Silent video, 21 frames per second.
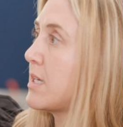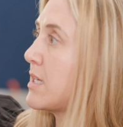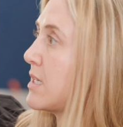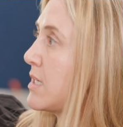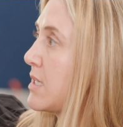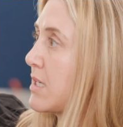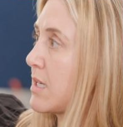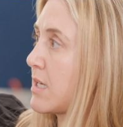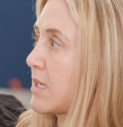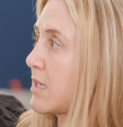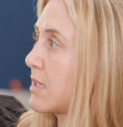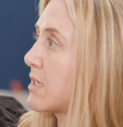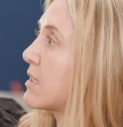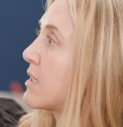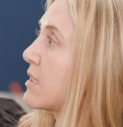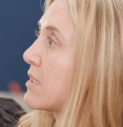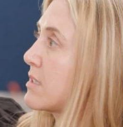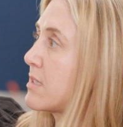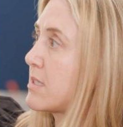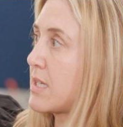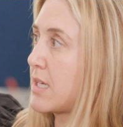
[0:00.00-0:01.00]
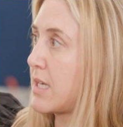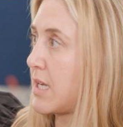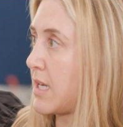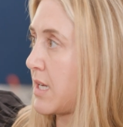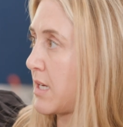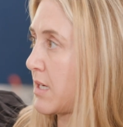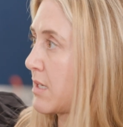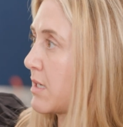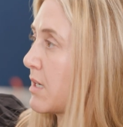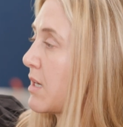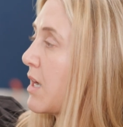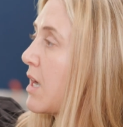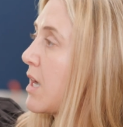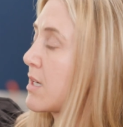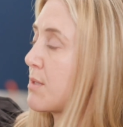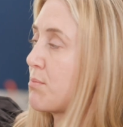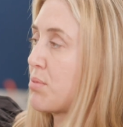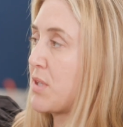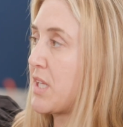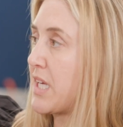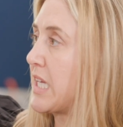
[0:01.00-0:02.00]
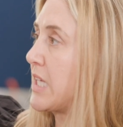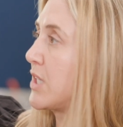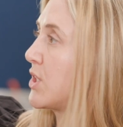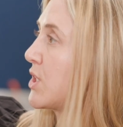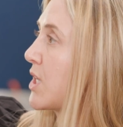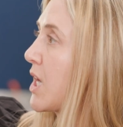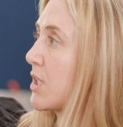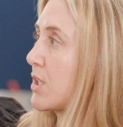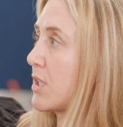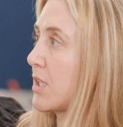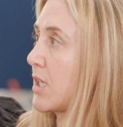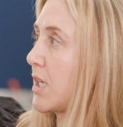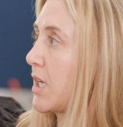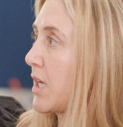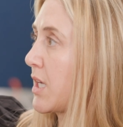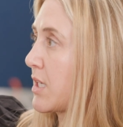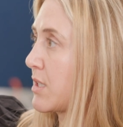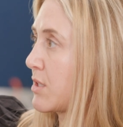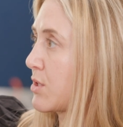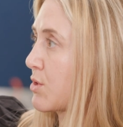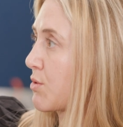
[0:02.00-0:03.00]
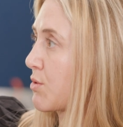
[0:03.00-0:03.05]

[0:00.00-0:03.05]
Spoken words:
the eating, sitting on a plate, not looking at a